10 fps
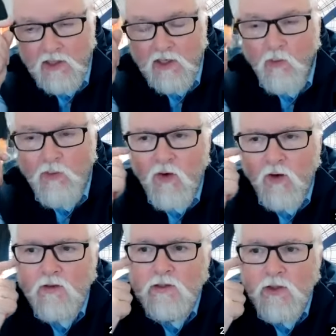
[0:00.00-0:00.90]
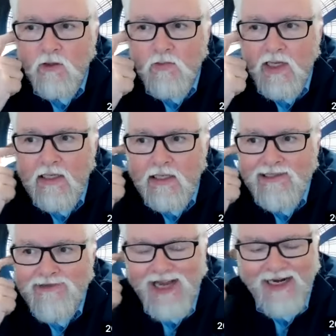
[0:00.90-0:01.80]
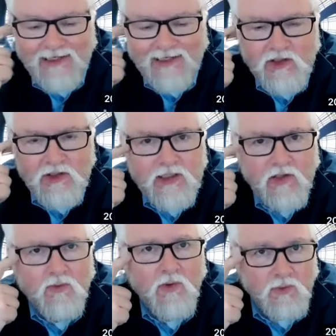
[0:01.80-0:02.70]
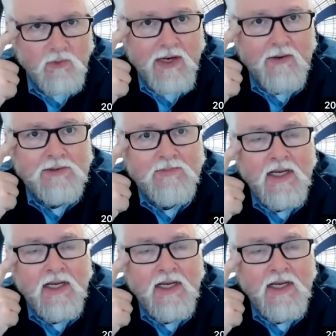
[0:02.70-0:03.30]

We've heard the term lately, data engineer, thrown around.